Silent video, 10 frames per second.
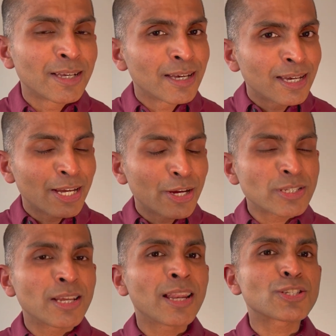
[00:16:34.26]
Here's
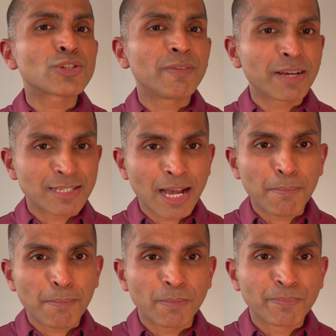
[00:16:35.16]
an illustrative
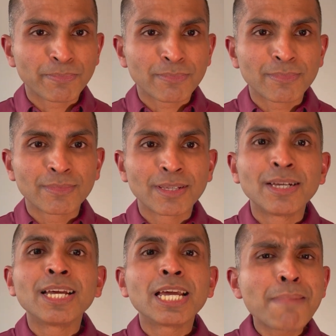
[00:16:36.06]
example.
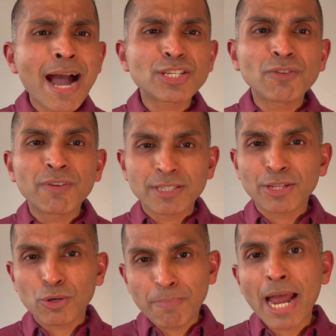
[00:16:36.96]
Imagine
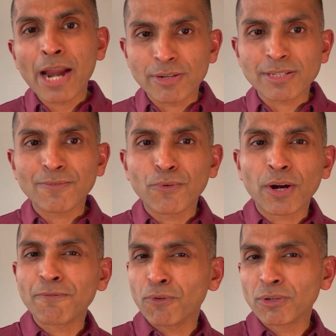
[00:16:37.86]
visiting your parents for
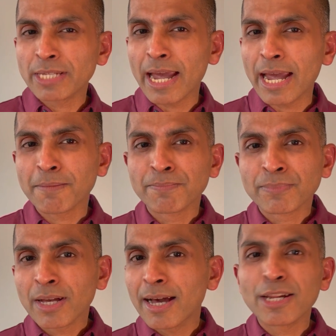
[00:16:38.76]
a full day
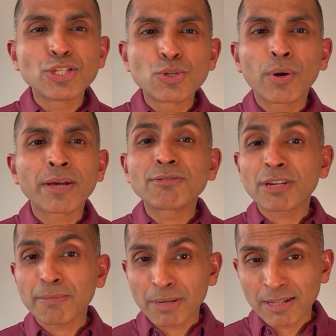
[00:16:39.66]
and enjoying
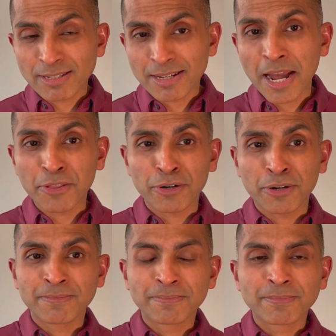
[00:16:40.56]
3 meals together.
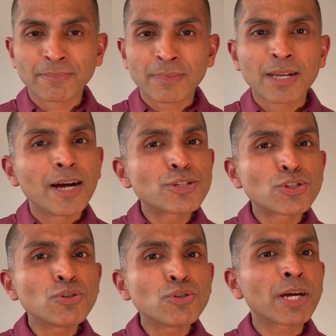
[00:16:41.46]

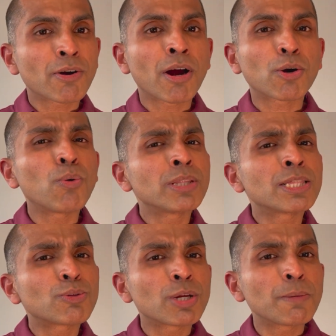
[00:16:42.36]
Assume there are
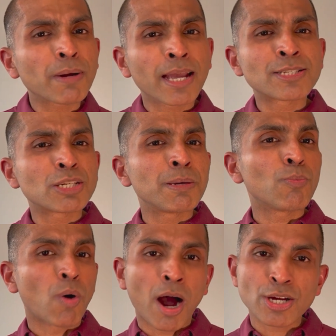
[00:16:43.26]
only 3 plates to be
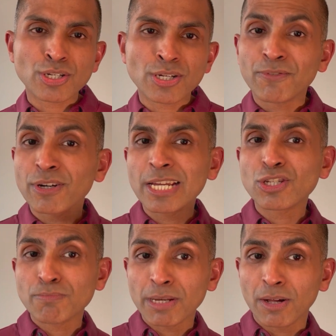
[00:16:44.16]
washed after
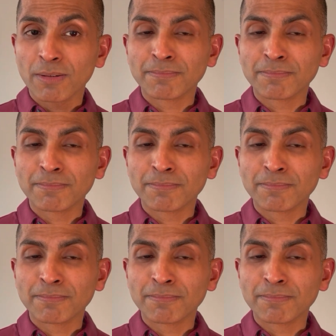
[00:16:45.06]
each meal.